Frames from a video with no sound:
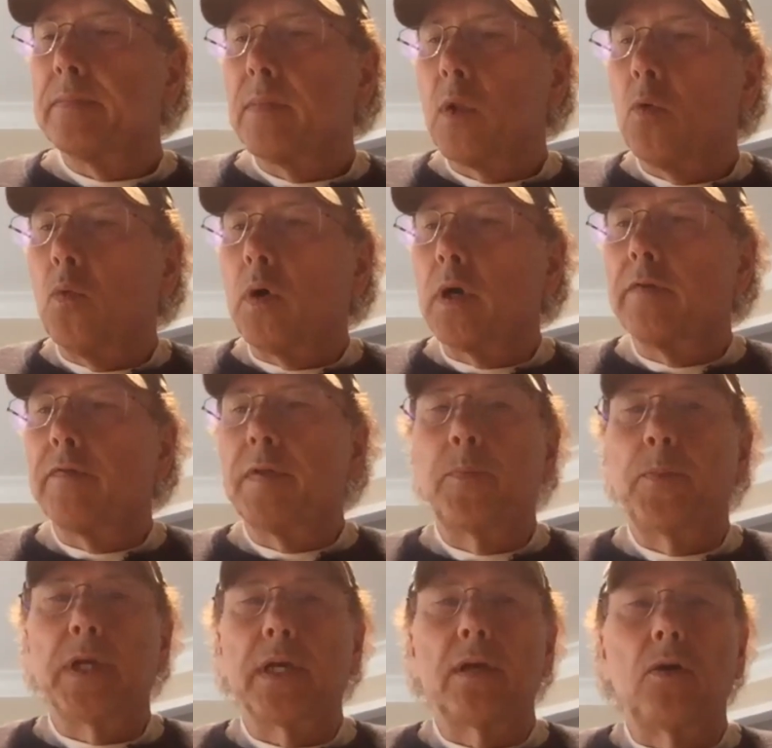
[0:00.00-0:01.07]
One of the
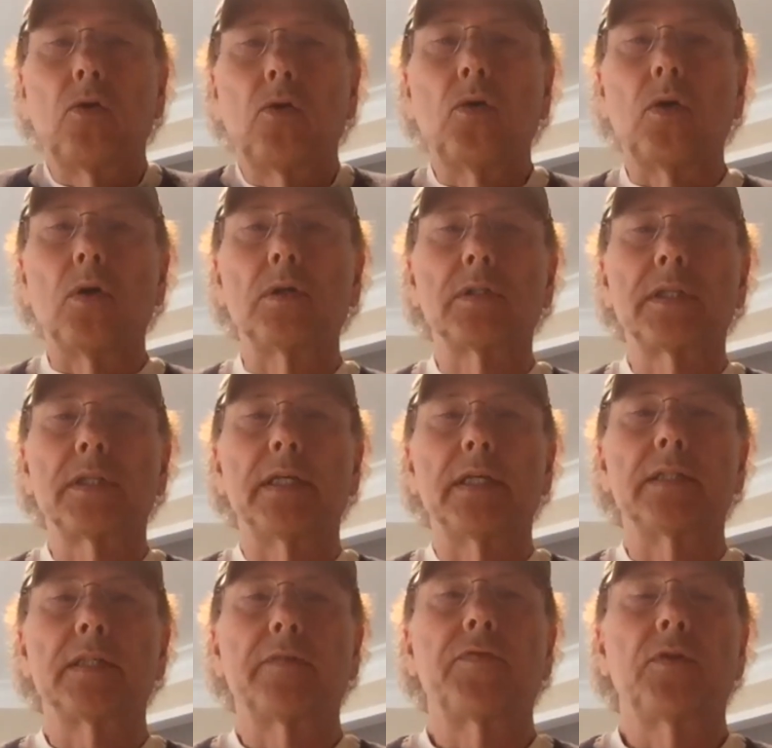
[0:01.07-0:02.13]
big holes
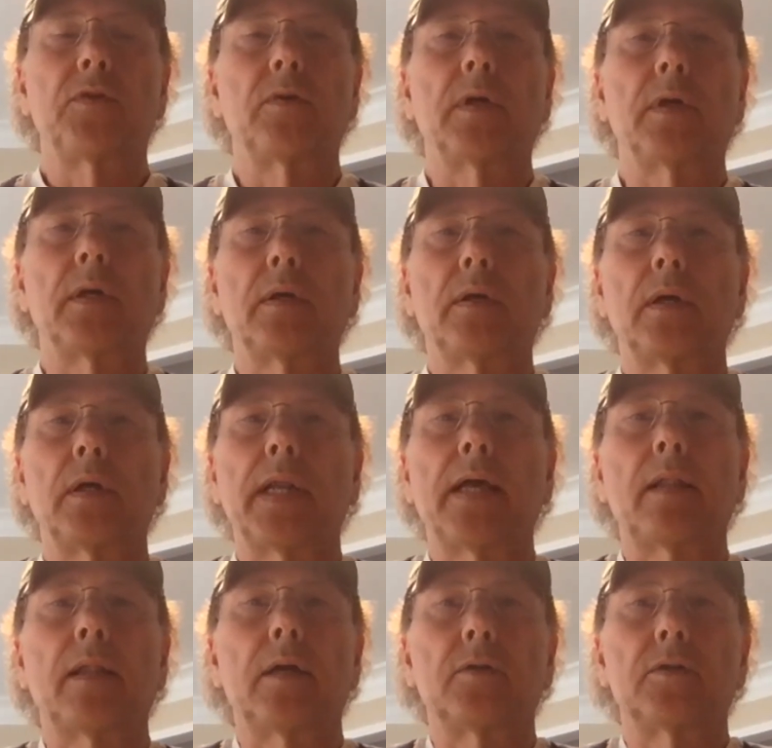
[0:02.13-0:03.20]
is if you're an
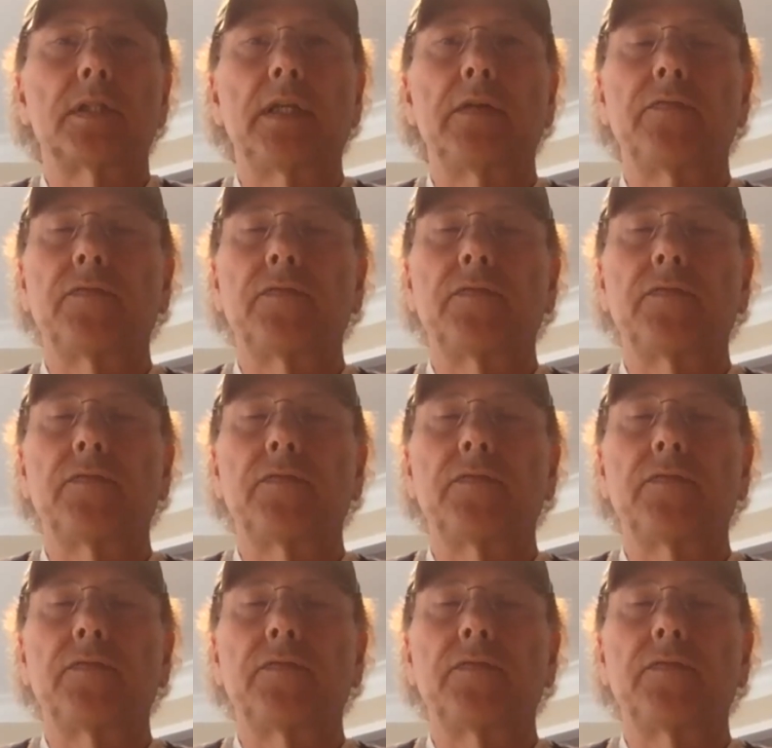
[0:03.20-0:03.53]
LLC,